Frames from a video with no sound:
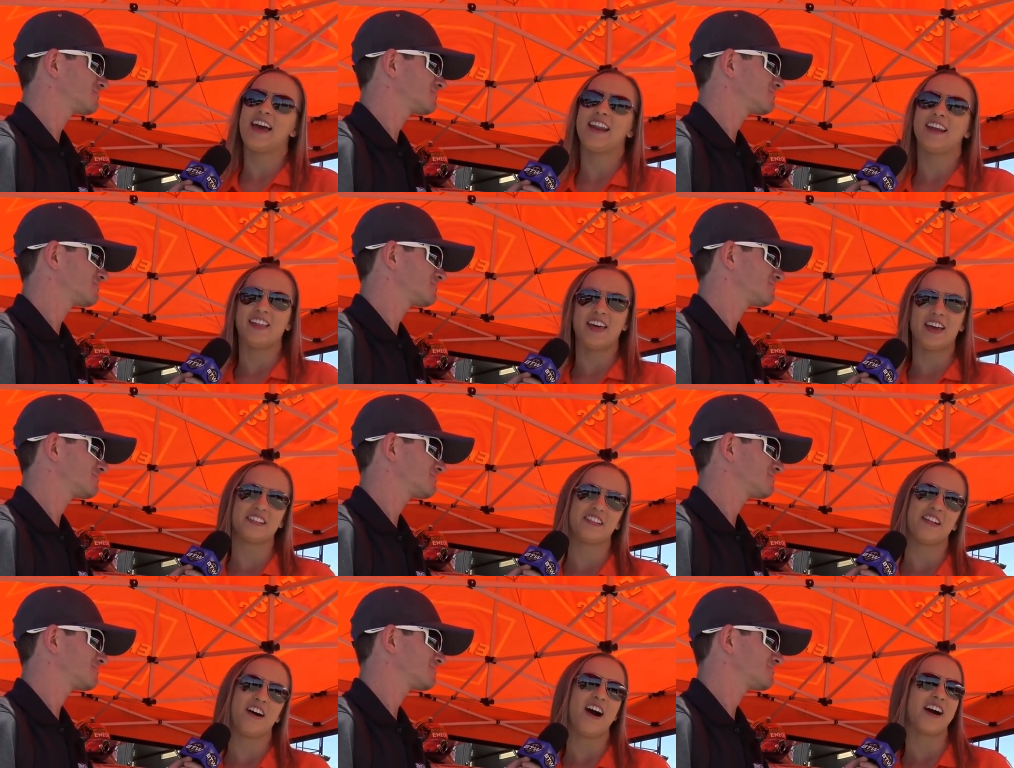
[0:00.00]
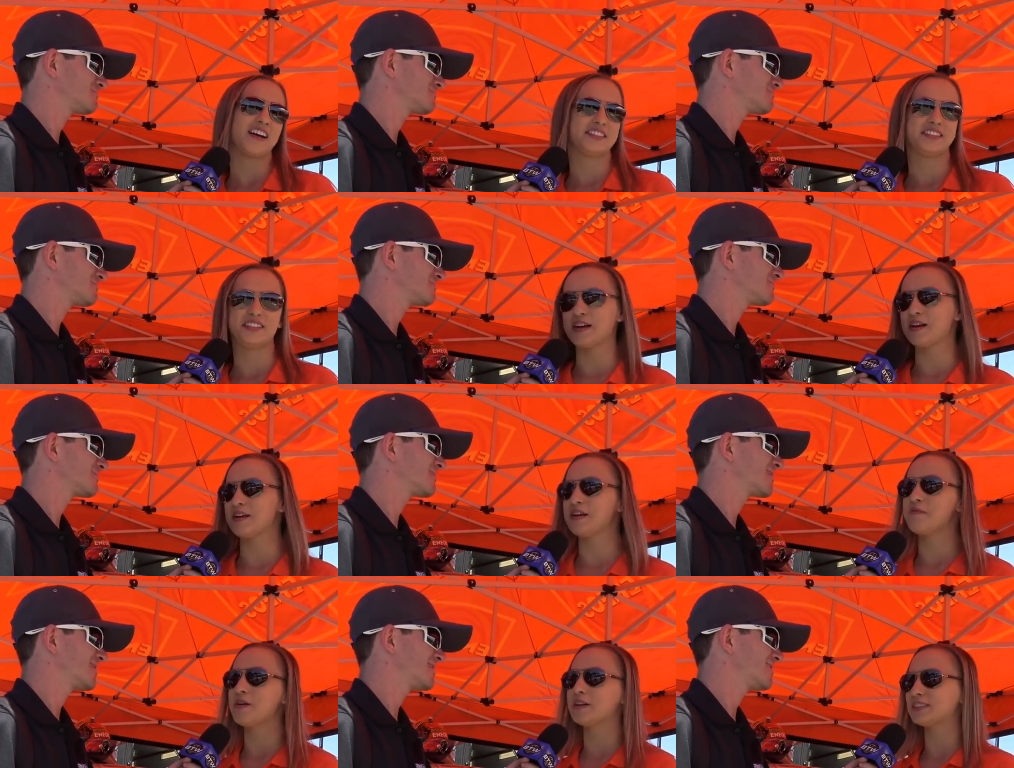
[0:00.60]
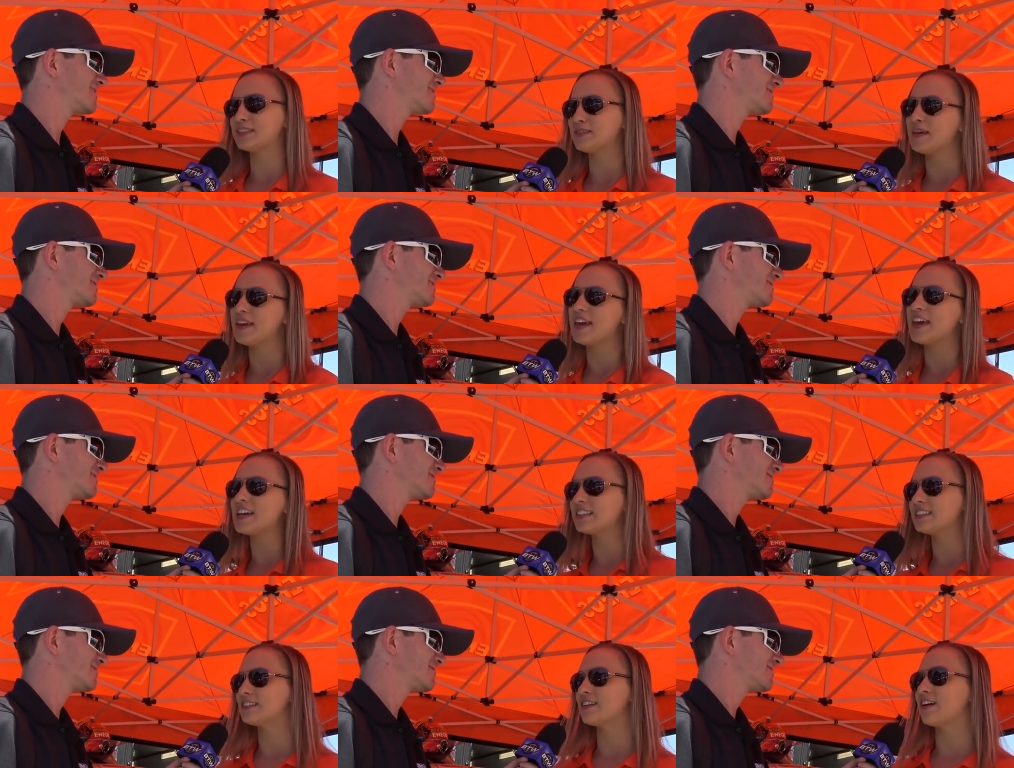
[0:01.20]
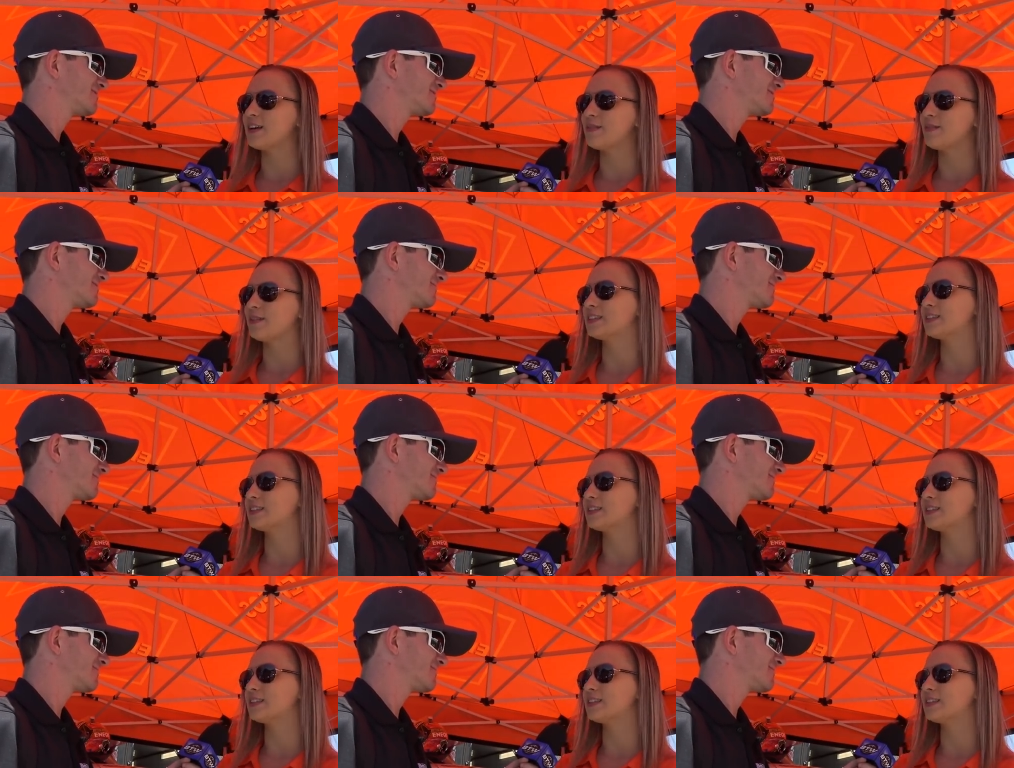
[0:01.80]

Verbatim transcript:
Speaker 1: kind of like lost. You know, he wants to be hands on, he